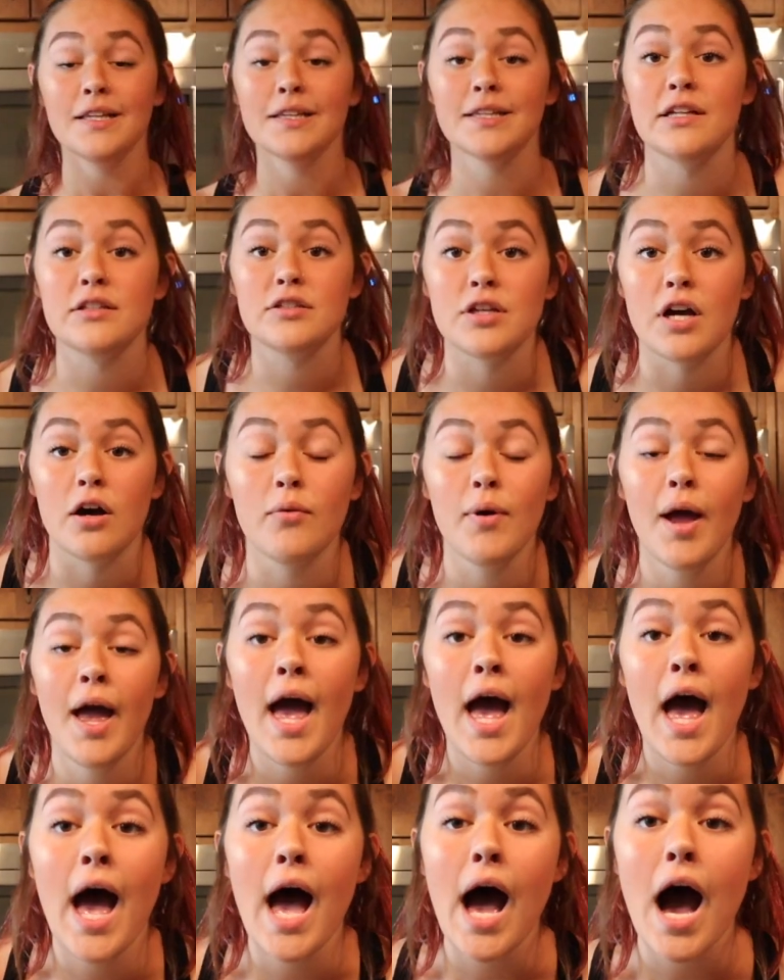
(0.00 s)
Let's go.
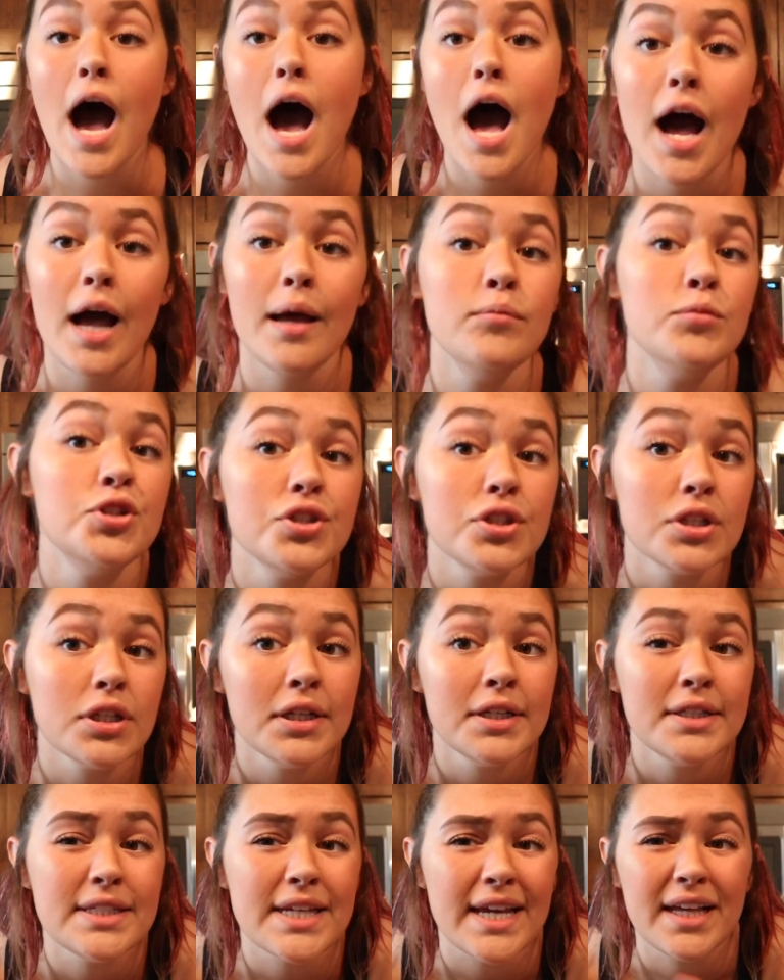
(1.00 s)
I'm just
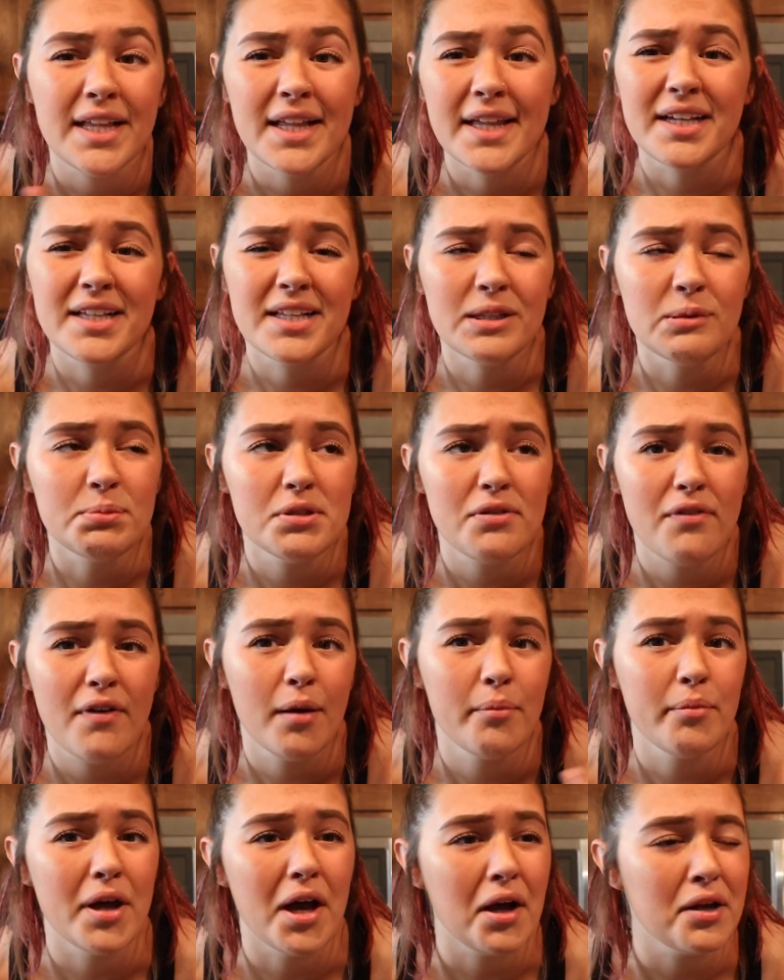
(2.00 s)
gonna take like clips of it.
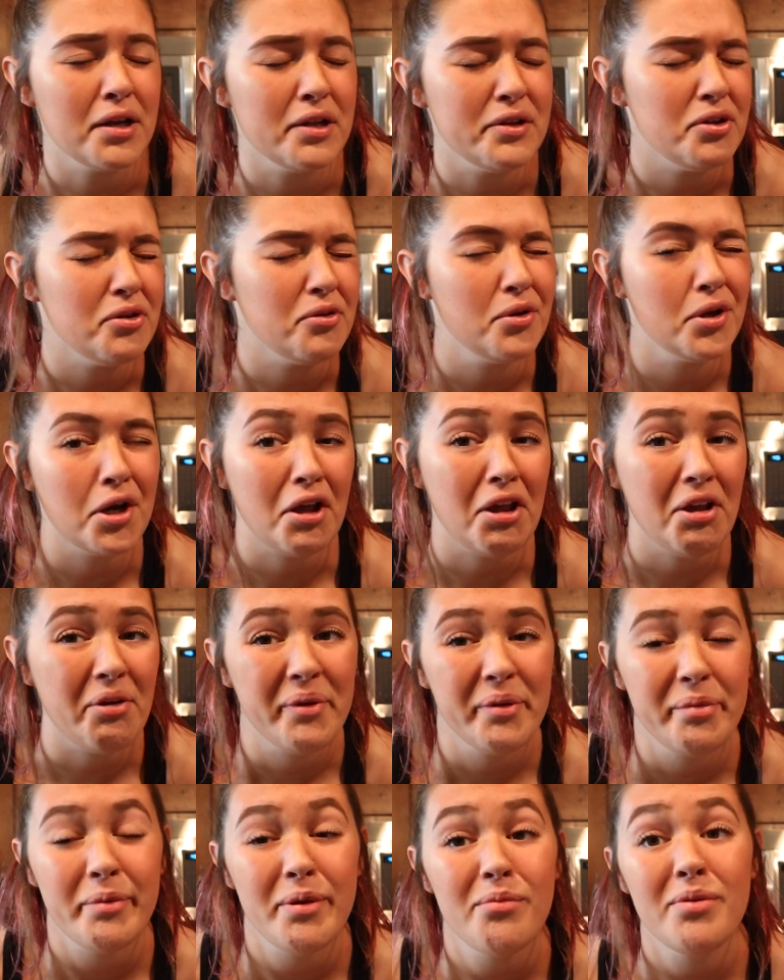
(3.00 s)
I'm not gonna do cooking
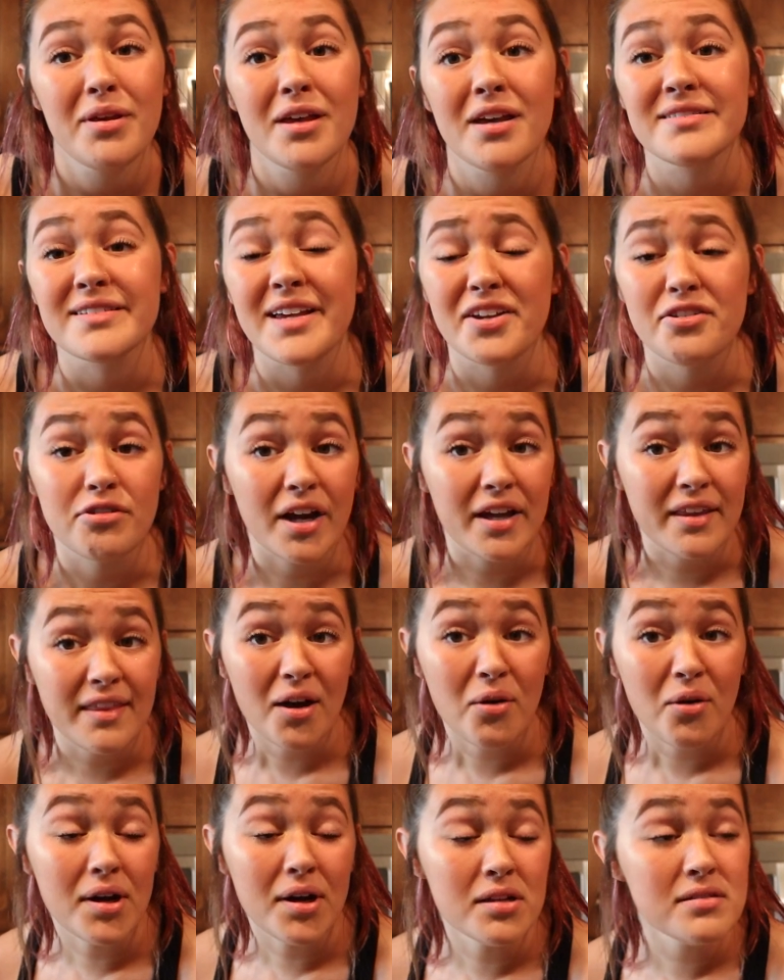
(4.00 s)
with me because I tried
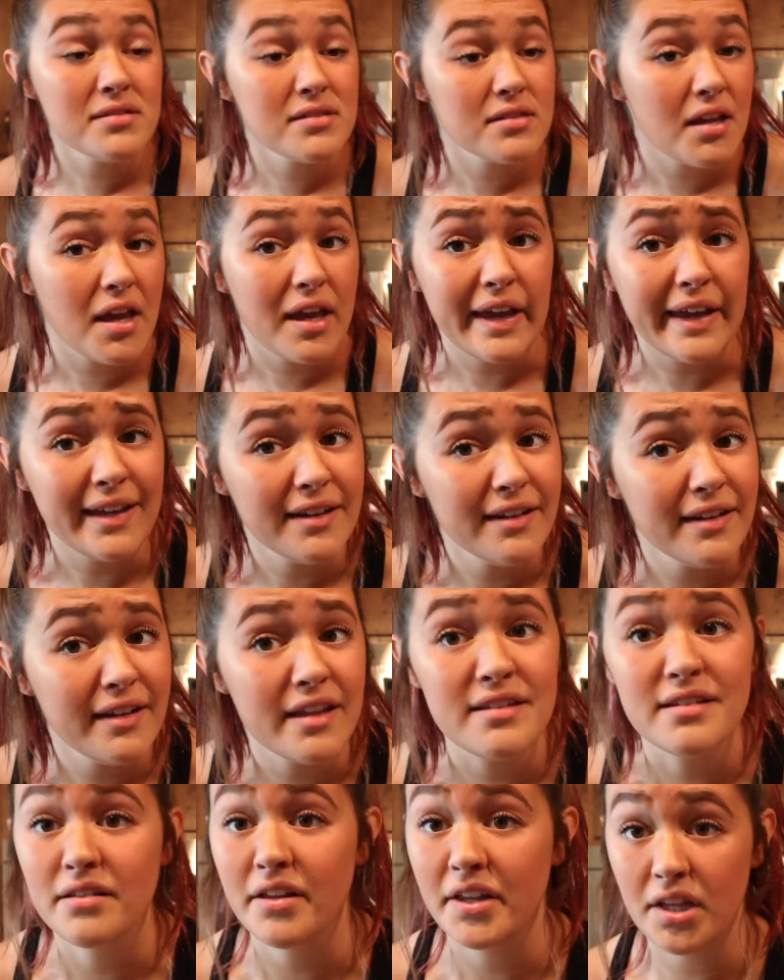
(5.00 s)
once, hated
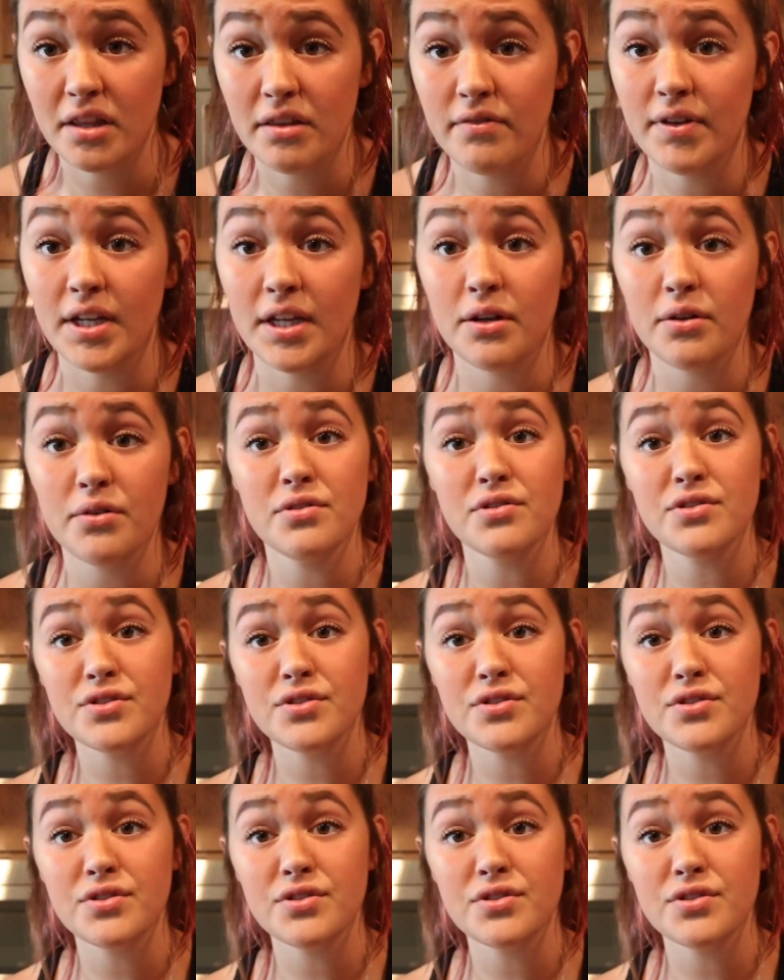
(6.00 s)
it, deleted the video.